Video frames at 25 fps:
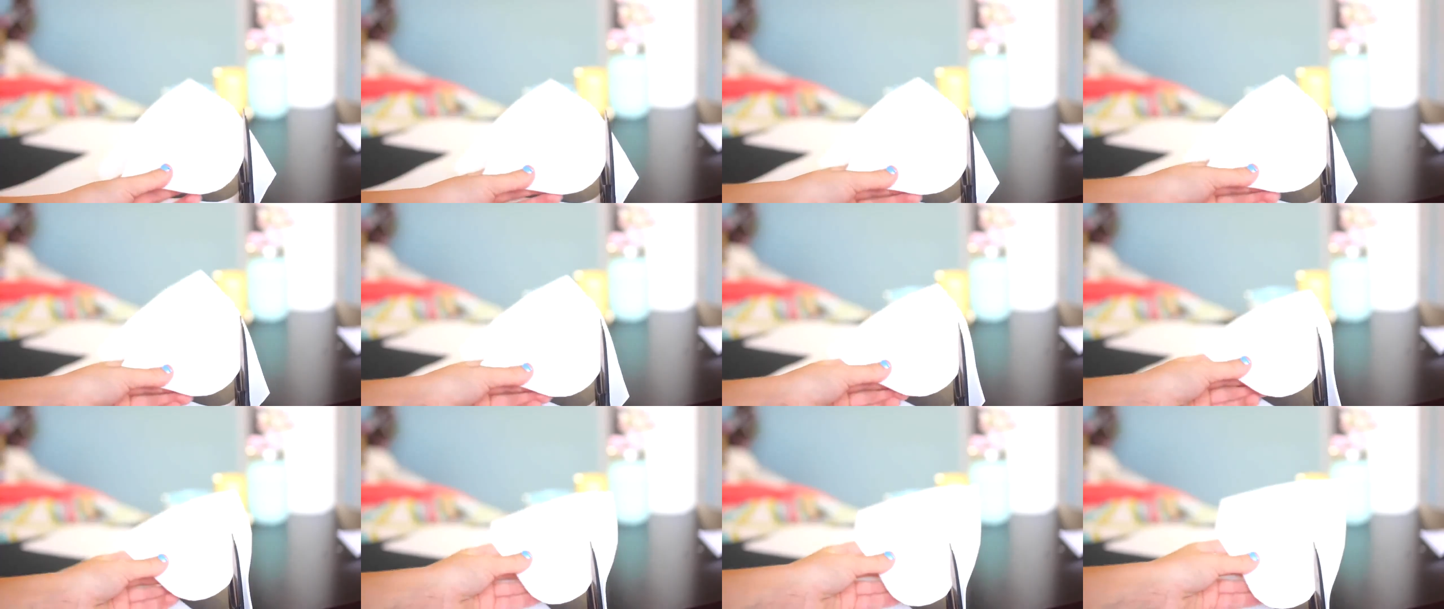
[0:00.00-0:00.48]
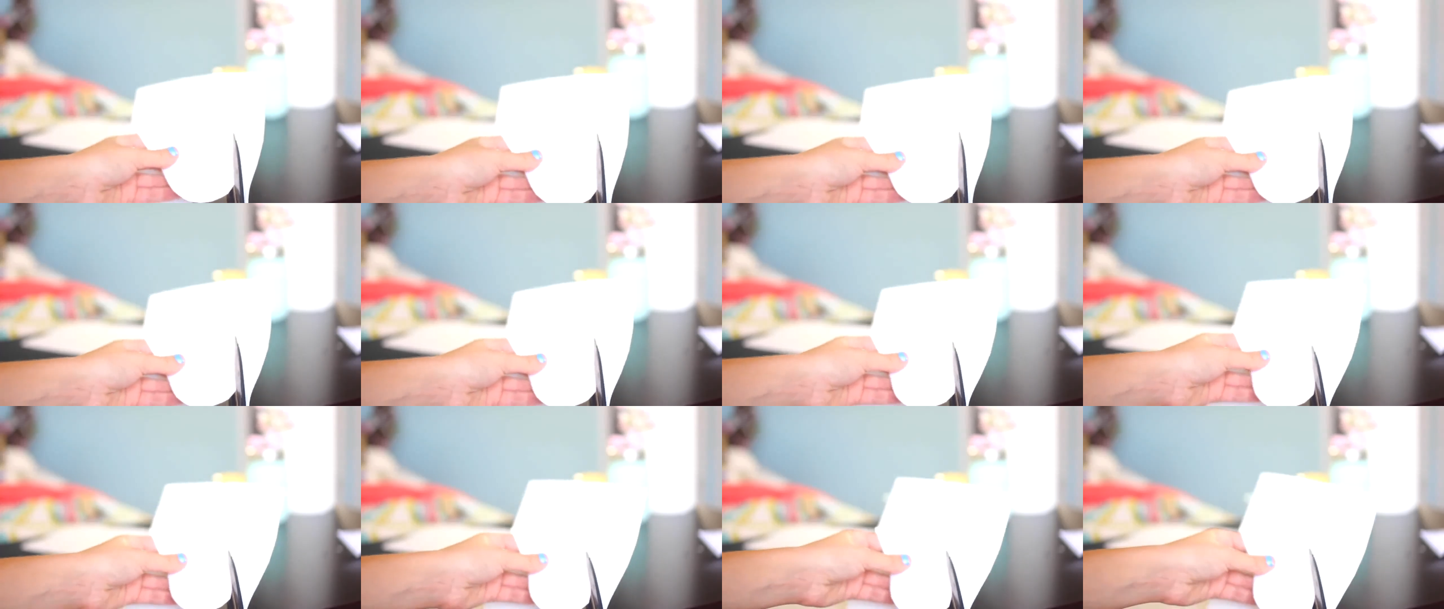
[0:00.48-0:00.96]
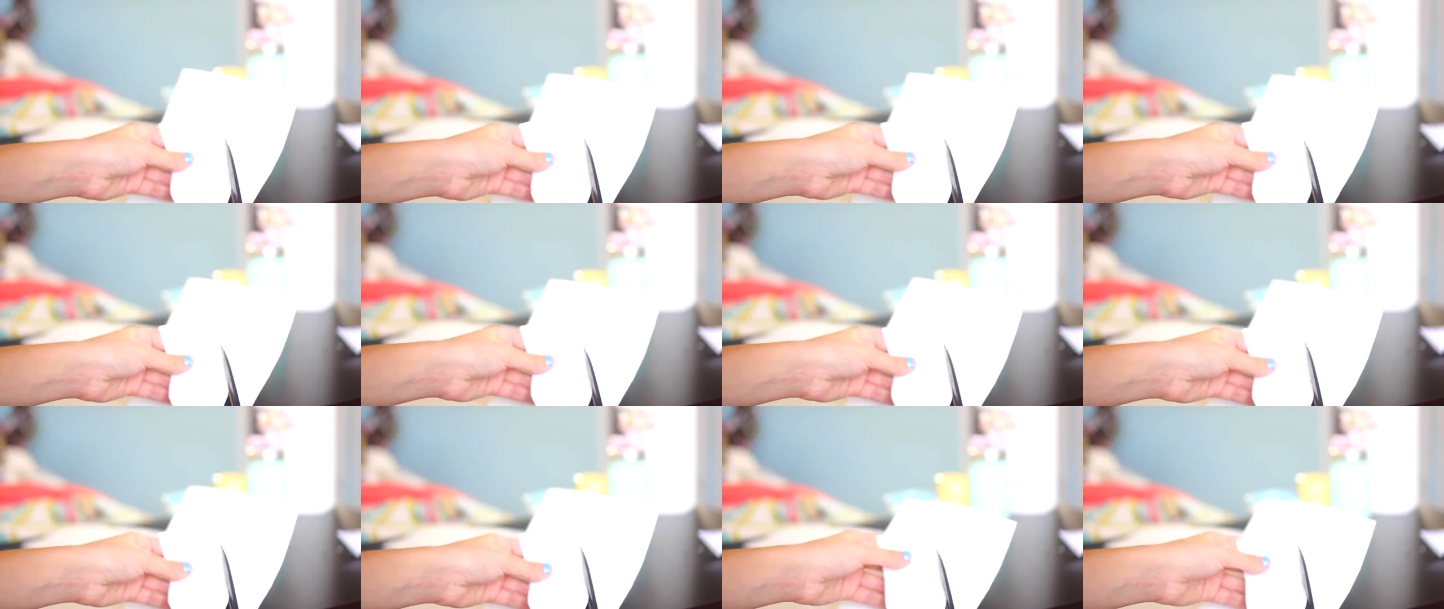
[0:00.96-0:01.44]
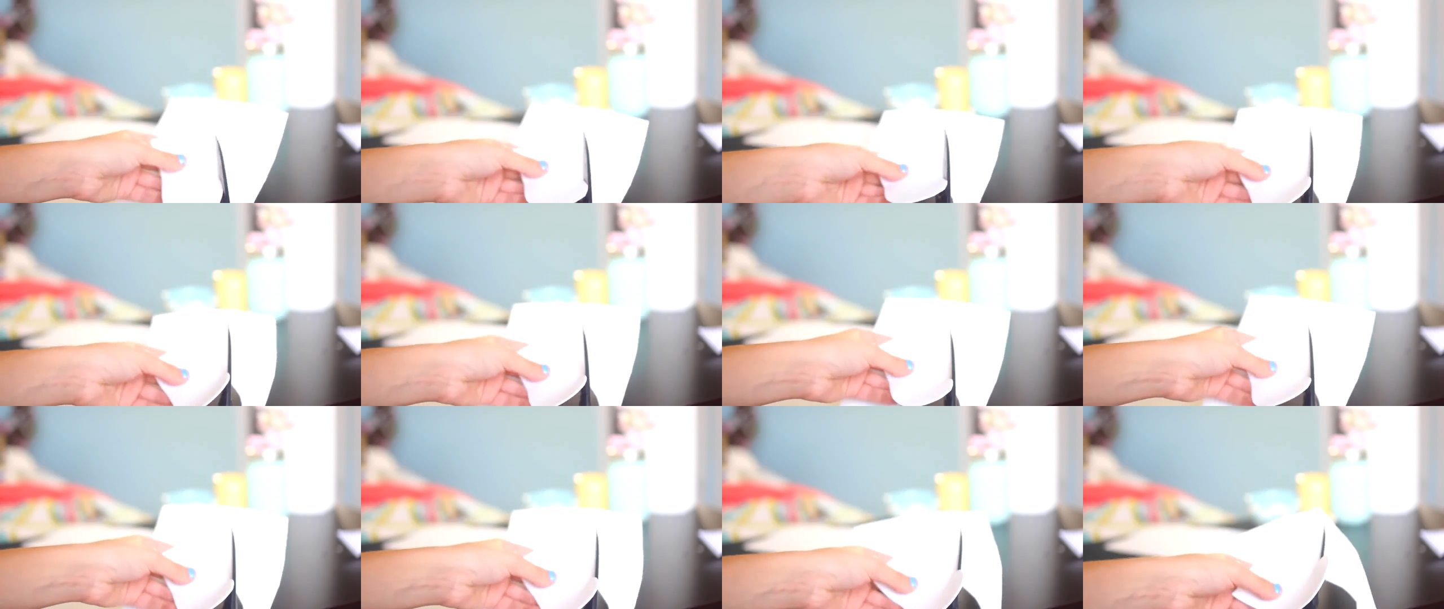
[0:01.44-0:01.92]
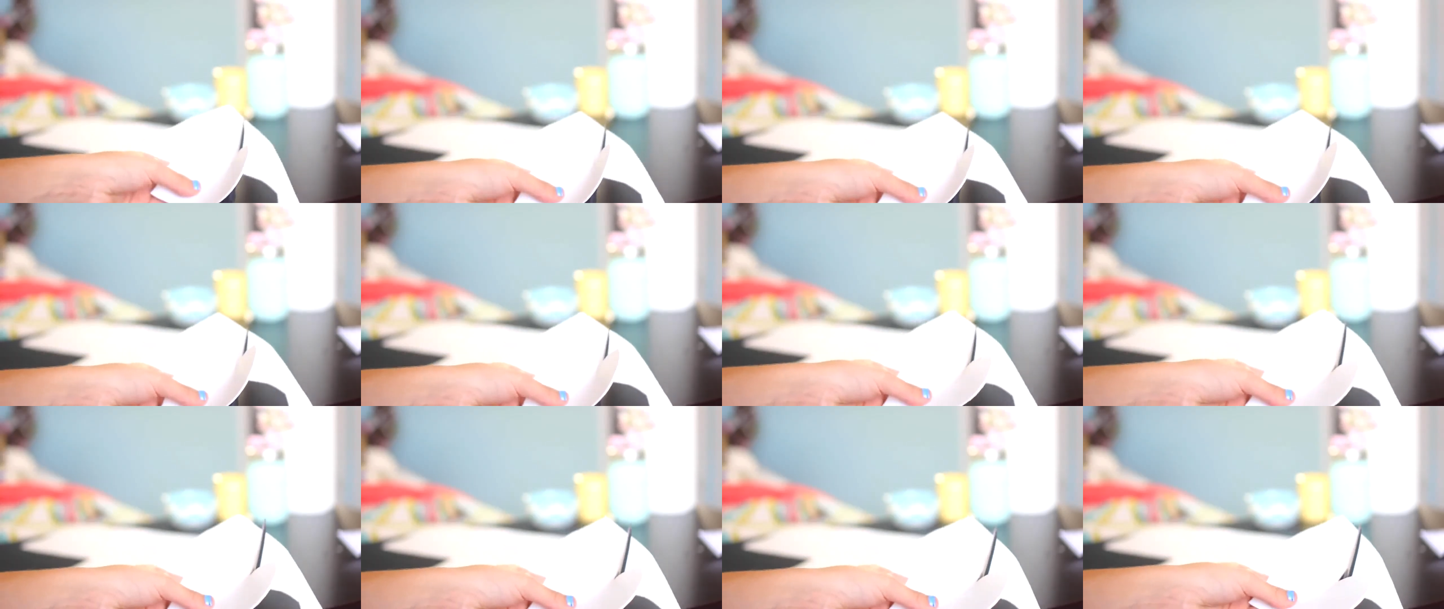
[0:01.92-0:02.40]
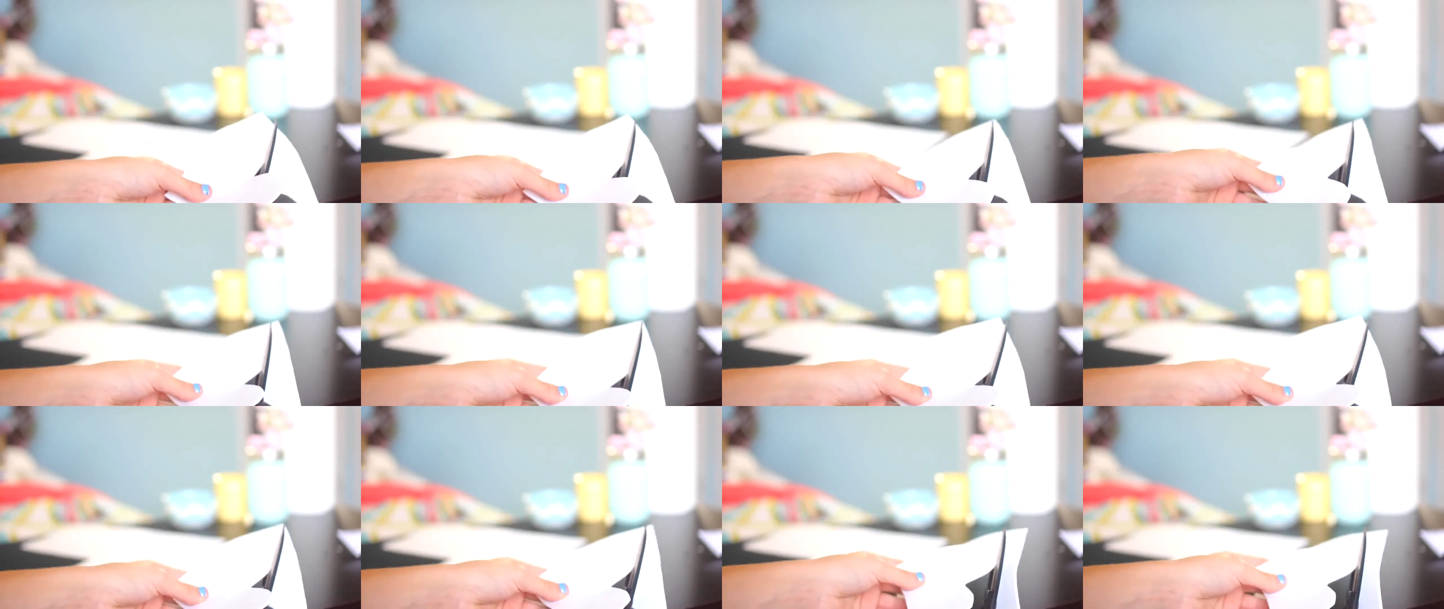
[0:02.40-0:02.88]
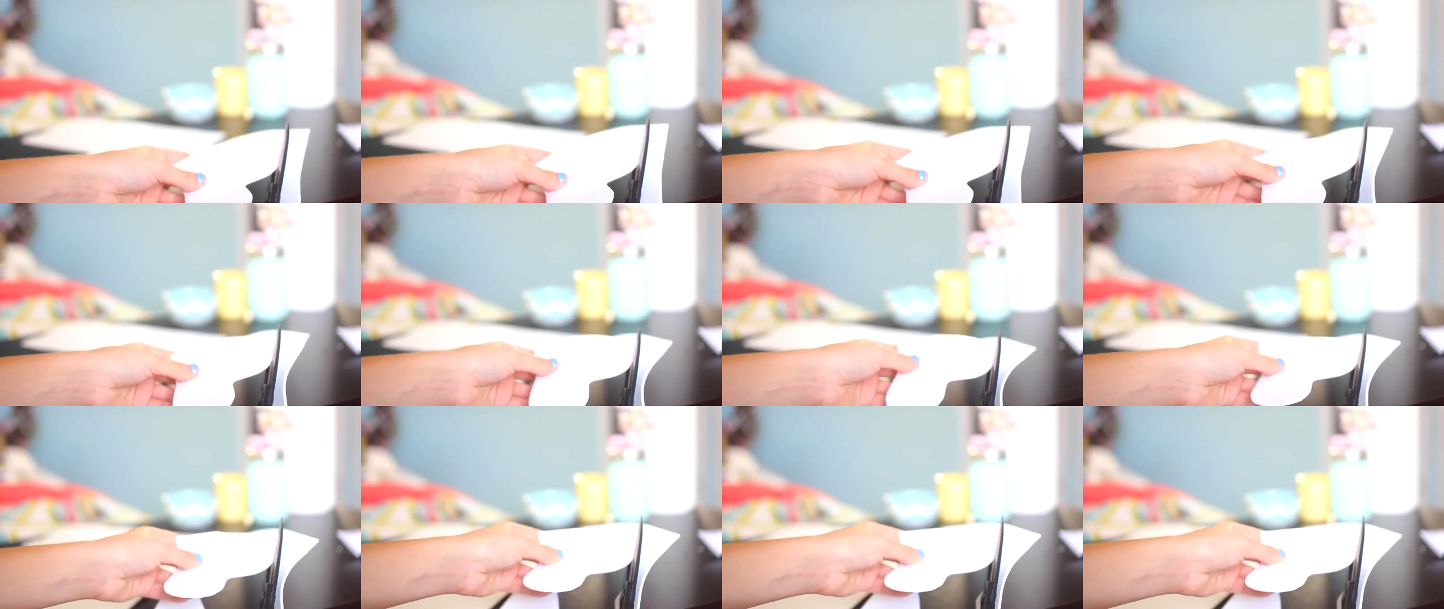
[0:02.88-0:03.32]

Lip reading: No face is visible, so there are no lips to read.